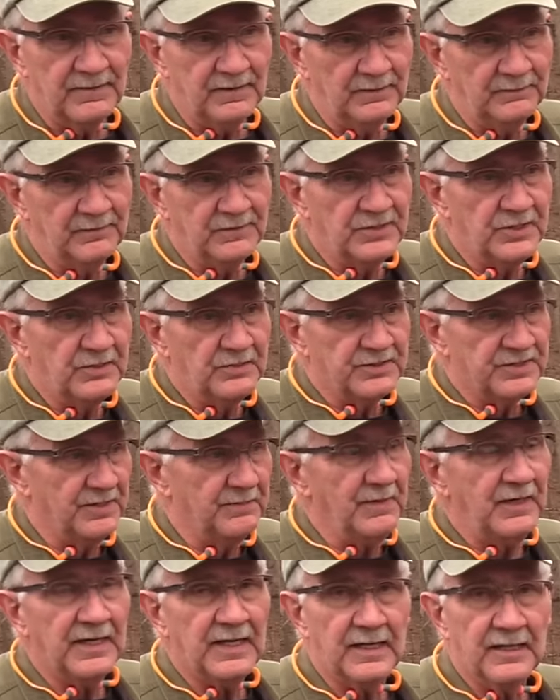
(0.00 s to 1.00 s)
I'm sure
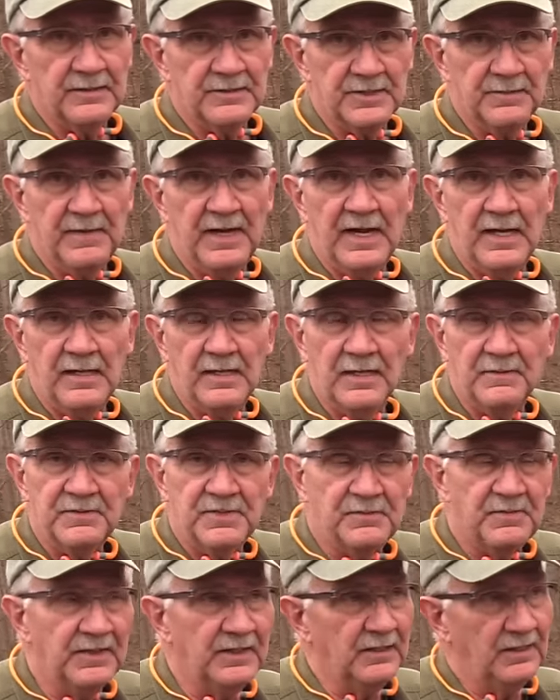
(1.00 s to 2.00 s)
somebody had some
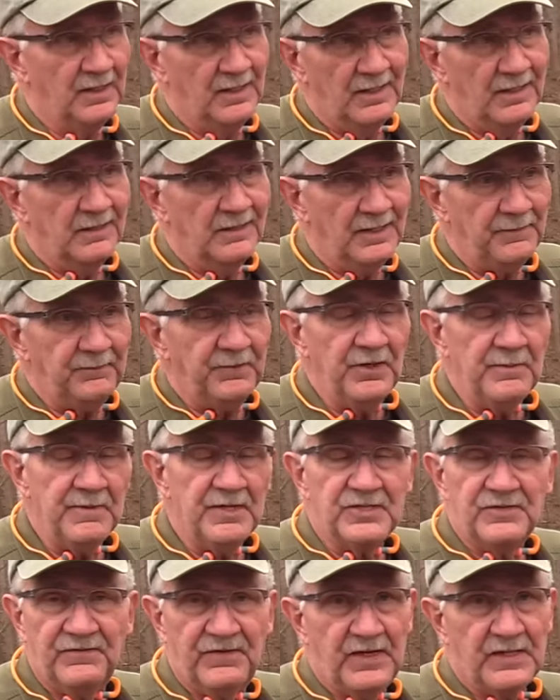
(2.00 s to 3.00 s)
hang-ups, but that pretty
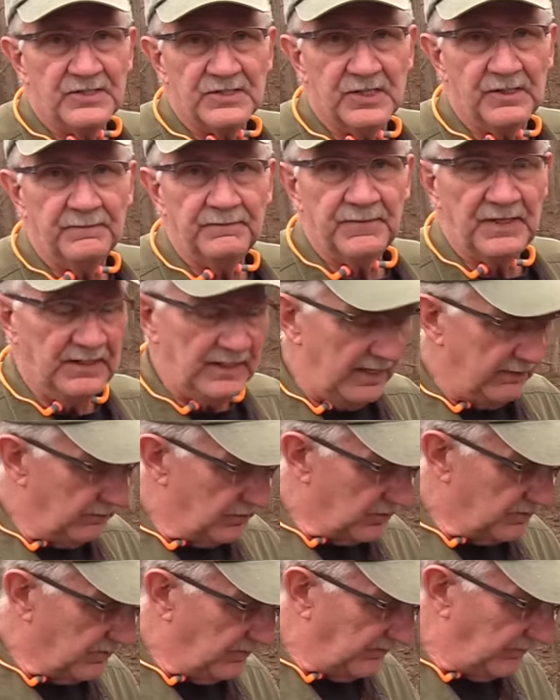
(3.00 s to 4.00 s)
much fixed it. And that
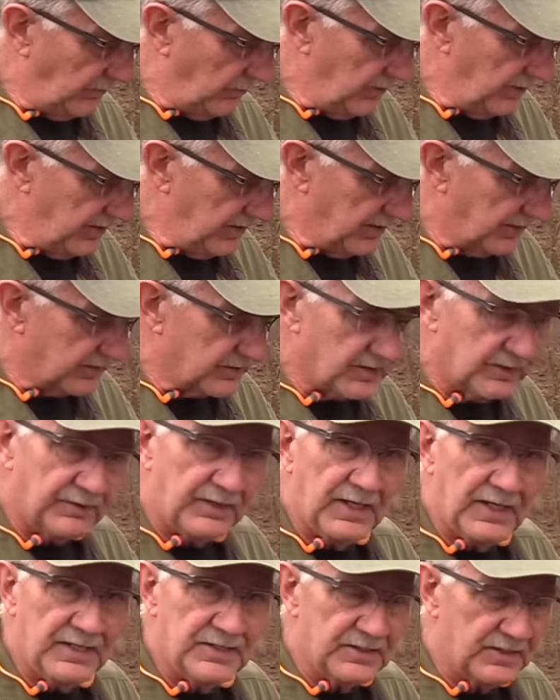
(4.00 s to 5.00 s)
was before this,
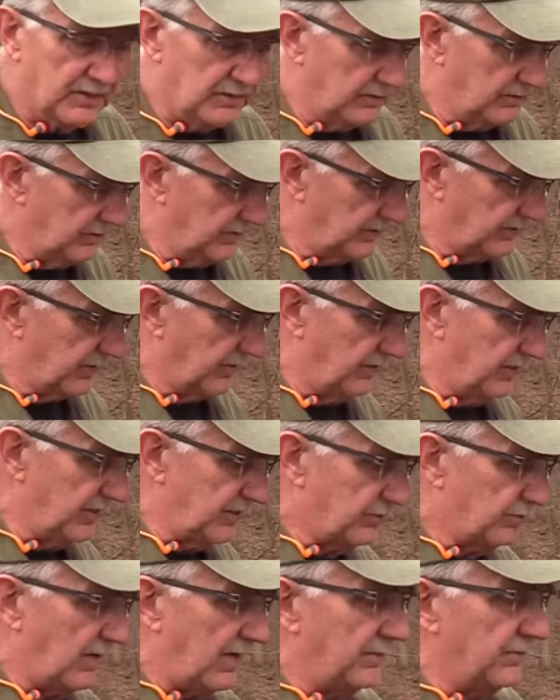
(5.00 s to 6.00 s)
okay? So
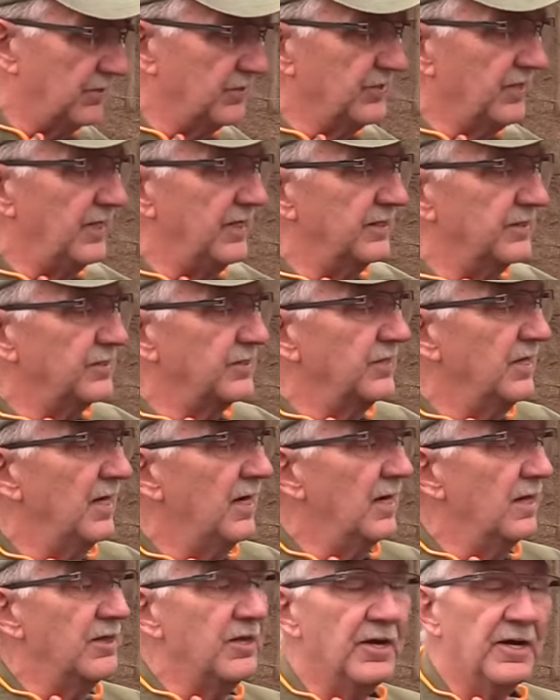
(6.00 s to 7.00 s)
this represents
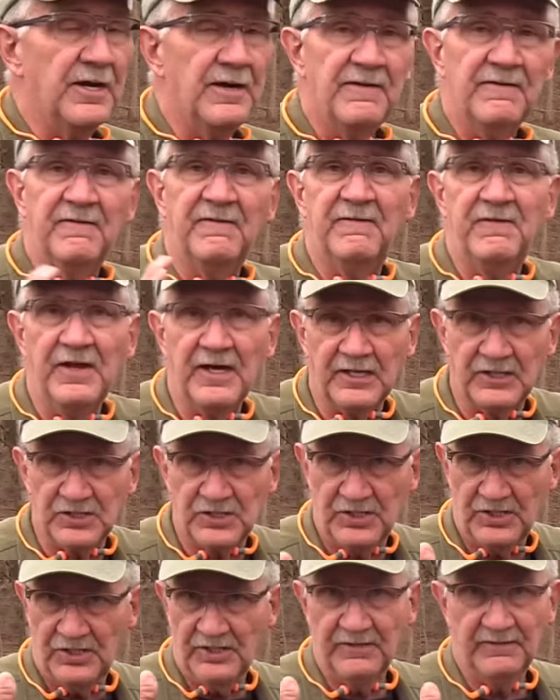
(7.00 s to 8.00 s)
the
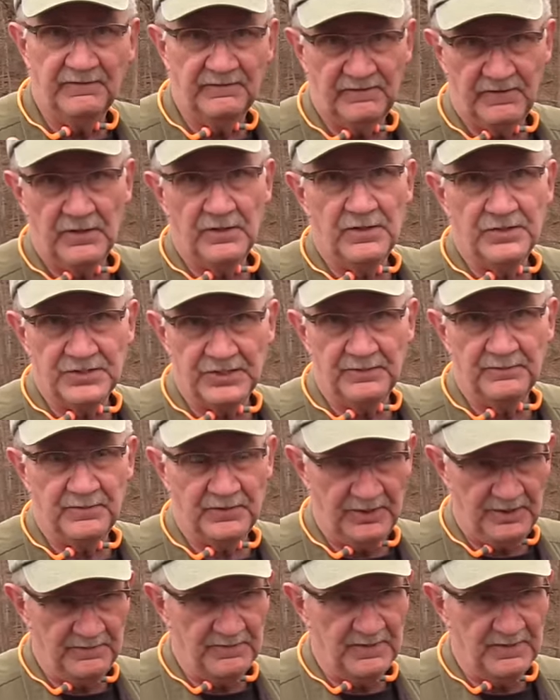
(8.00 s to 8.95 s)
fixed version pretty